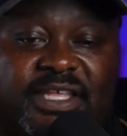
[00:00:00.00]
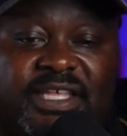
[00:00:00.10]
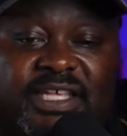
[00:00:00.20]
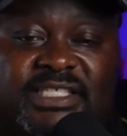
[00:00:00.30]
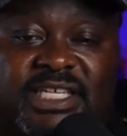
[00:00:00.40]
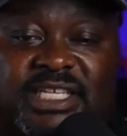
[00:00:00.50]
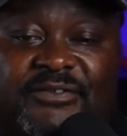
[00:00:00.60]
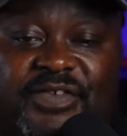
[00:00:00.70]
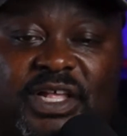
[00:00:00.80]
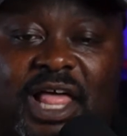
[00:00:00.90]
He says, I
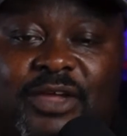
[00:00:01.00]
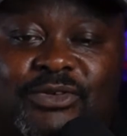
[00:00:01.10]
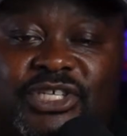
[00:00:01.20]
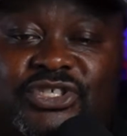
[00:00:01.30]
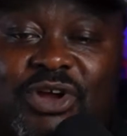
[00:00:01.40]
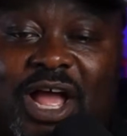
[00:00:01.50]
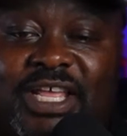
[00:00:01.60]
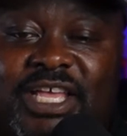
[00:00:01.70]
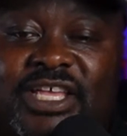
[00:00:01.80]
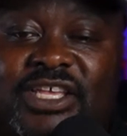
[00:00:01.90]
feel like we should try to
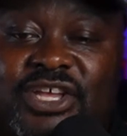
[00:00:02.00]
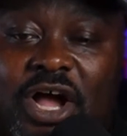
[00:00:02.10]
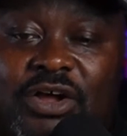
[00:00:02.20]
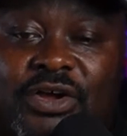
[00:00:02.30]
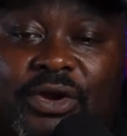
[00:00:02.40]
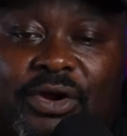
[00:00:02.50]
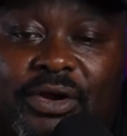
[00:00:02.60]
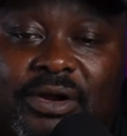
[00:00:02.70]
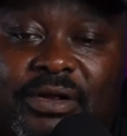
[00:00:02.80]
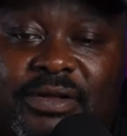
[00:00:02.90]
get
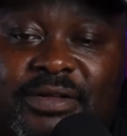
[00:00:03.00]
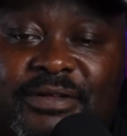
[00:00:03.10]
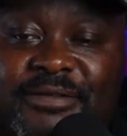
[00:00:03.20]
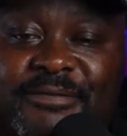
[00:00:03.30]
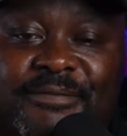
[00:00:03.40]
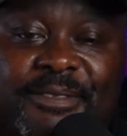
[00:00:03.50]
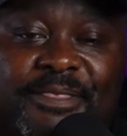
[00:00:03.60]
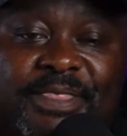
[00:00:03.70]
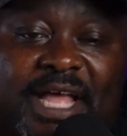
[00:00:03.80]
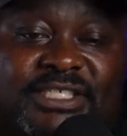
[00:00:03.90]
younger
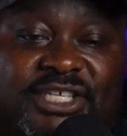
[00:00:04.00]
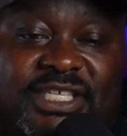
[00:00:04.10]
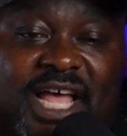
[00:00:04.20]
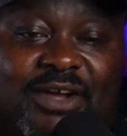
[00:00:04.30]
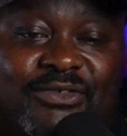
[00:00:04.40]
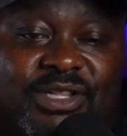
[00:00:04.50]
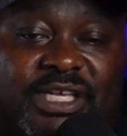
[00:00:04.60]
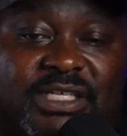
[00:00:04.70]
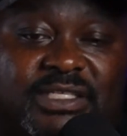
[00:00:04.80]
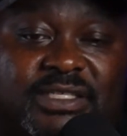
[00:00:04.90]
that just got
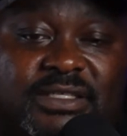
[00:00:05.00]
released.